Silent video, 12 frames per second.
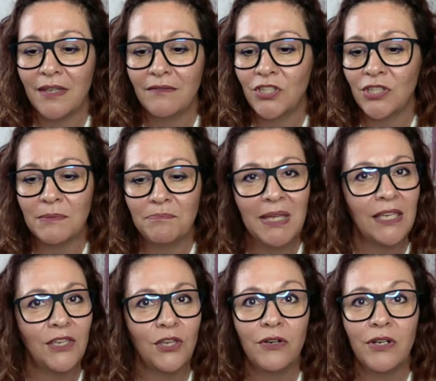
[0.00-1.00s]
Just being
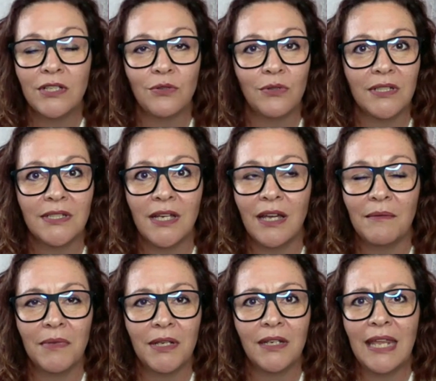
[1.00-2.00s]
curious all the
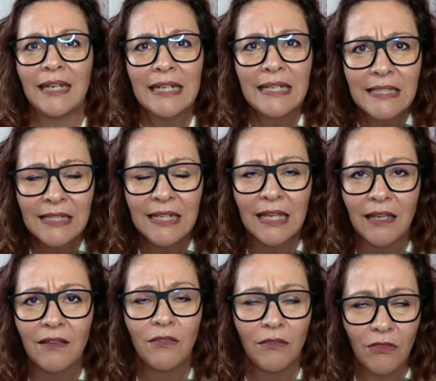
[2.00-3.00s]
time and listening
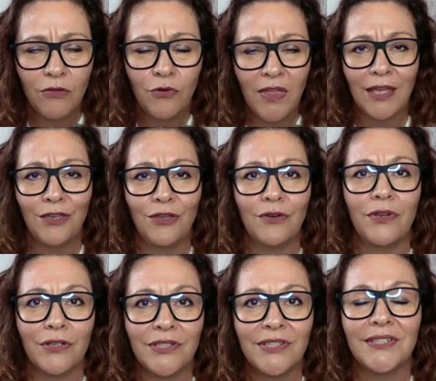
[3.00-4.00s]
through that
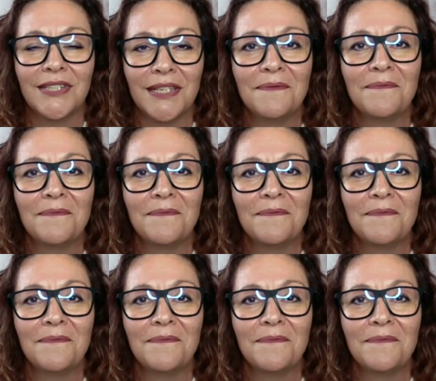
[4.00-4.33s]
curiosity.